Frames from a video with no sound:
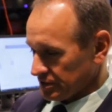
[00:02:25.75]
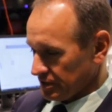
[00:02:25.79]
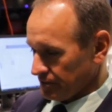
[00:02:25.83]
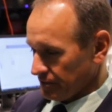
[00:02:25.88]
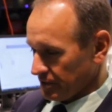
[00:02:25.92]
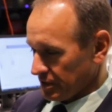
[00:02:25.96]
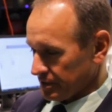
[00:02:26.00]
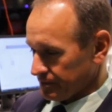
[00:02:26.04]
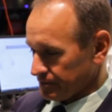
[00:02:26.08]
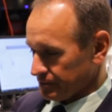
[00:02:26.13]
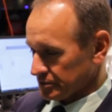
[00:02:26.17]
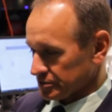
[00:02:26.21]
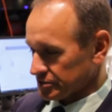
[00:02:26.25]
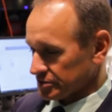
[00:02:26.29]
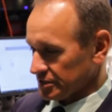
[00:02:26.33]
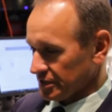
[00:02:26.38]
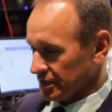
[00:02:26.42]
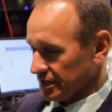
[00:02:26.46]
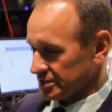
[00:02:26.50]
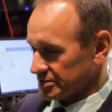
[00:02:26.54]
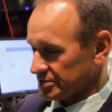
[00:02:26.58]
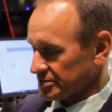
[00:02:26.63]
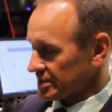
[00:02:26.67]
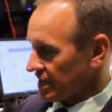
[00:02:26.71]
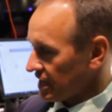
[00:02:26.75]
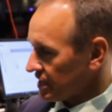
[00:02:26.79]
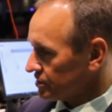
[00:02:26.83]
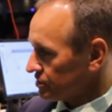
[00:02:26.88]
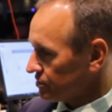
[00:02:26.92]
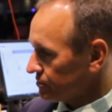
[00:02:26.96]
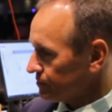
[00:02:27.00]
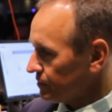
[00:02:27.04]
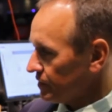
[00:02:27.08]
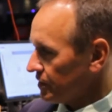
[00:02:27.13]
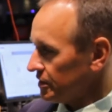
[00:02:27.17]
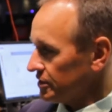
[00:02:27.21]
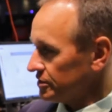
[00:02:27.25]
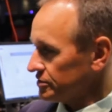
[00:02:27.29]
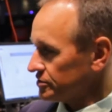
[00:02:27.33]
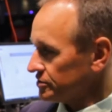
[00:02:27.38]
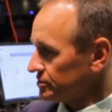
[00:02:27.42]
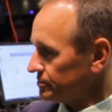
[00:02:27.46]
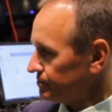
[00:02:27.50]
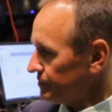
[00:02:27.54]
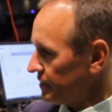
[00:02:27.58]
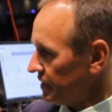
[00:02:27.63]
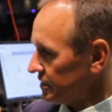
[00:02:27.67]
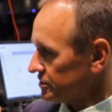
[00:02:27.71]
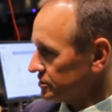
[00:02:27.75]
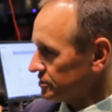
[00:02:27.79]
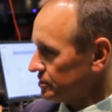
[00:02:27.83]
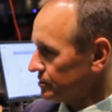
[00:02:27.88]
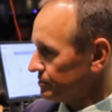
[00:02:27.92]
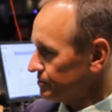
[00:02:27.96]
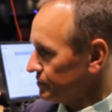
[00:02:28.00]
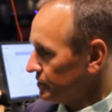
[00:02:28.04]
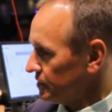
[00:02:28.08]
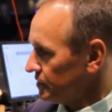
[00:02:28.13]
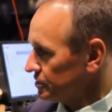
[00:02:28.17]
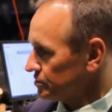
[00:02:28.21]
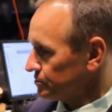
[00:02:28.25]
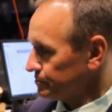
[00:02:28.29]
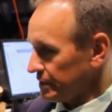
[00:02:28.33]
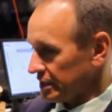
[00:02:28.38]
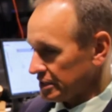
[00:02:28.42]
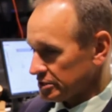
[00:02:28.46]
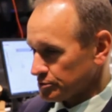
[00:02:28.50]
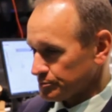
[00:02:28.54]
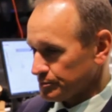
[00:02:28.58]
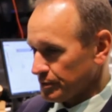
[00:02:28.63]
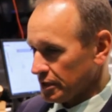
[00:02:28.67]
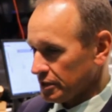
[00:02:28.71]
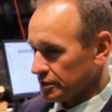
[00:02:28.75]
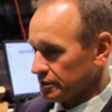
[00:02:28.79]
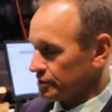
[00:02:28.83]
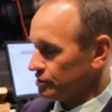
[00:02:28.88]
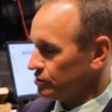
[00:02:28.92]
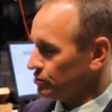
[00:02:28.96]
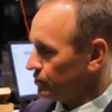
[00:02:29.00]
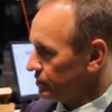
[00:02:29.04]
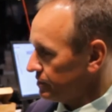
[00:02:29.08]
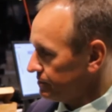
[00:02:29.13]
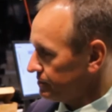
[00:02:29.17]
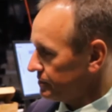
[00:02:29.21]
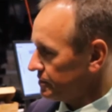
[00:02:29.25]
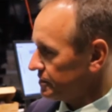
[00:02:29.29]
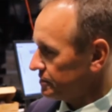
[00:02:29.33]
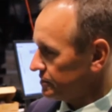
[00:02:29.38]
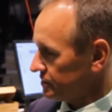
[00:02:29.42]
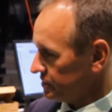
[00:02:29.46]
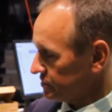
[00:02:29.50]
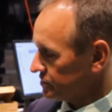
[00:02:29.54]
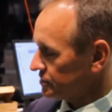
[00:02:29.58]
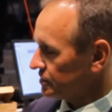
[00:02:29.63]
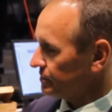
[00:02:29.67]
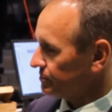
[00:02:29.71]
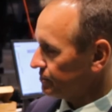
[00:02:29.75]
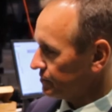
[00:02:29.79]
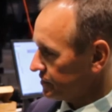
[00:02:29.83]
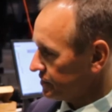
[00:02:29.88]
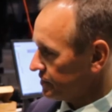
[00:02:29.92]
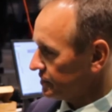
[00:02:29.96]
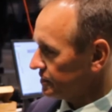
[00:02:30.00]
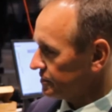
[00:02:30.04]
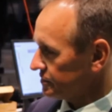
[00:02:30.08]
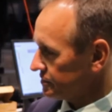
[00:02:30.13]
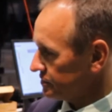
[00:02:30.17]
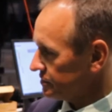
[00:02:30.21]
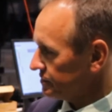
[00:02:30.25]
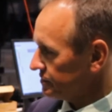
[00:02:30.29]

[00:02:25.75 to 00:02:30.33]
They want to personalize soccer balls and basketballs, baseball mm-hmm. equipment, and these type of things.